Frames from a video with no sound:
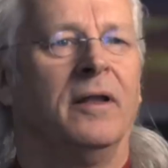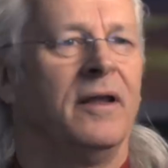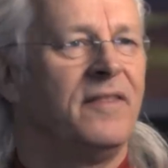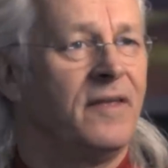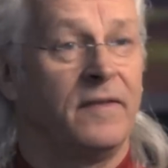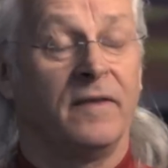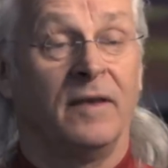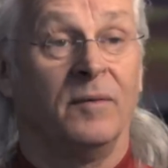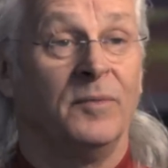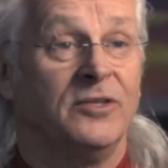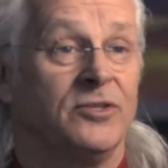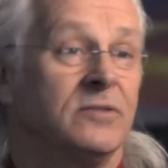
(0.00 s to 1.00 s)
and I think the
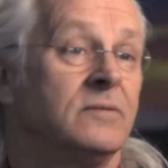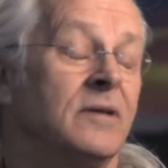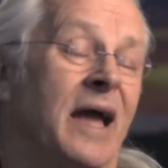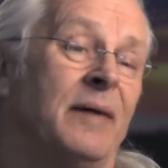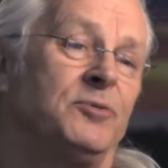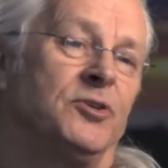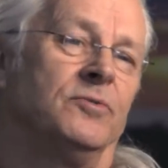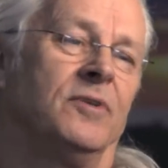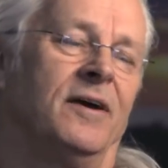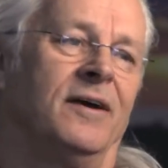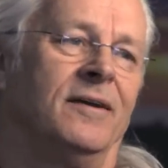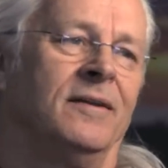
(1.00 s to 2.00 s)
image captured
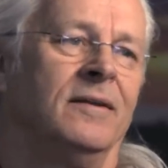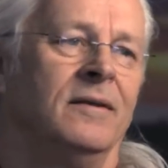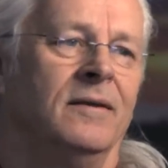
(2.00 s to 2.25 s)
that.